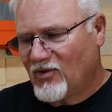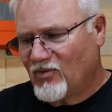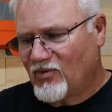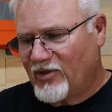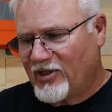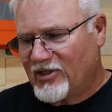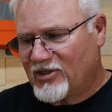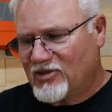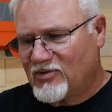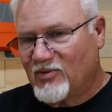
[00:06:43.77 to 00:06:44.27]

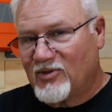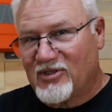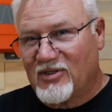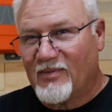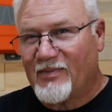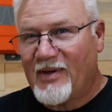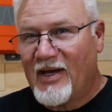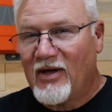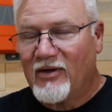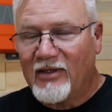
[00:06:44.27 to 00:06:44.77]
which was
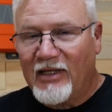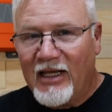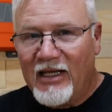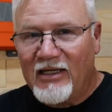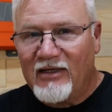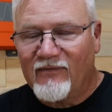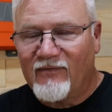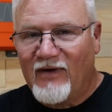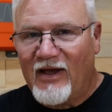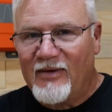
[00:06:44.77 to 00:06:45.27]
about
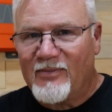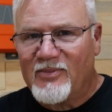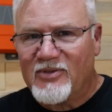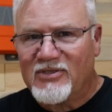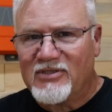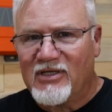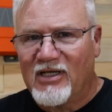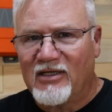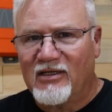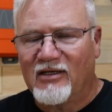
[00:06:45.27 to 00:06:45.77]

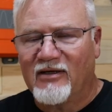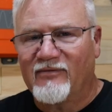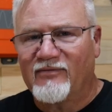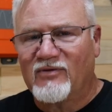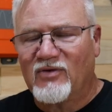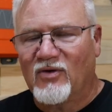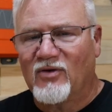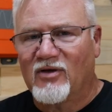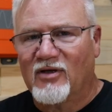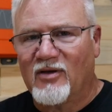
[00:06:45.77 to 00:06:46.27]
85%
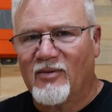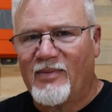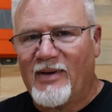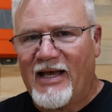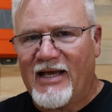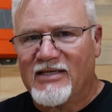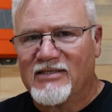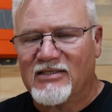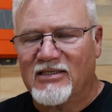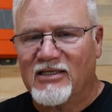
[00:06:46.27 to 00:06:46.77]
of total
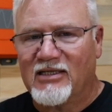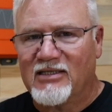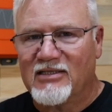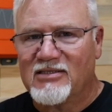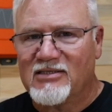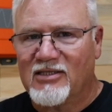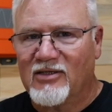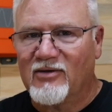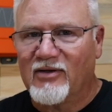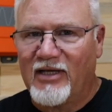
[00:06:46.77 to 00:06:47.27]
capacity,
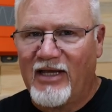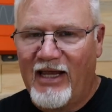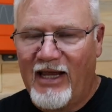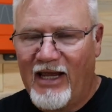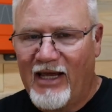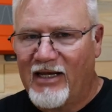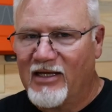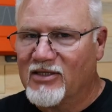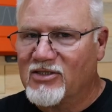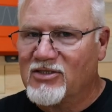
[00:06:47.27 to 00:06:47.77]
considering I
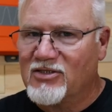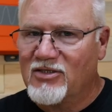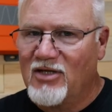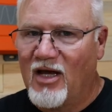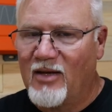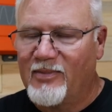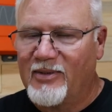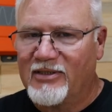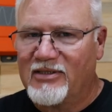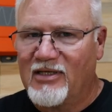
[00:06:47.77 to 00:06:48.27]
had it
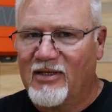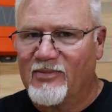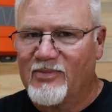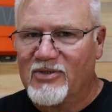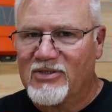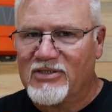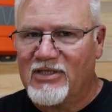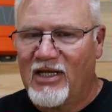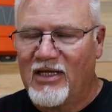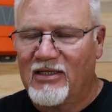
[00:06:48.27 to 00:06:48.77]
stop at
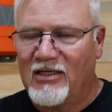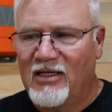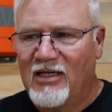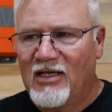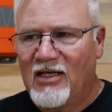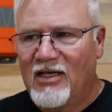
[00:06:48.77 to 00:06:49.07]
10%.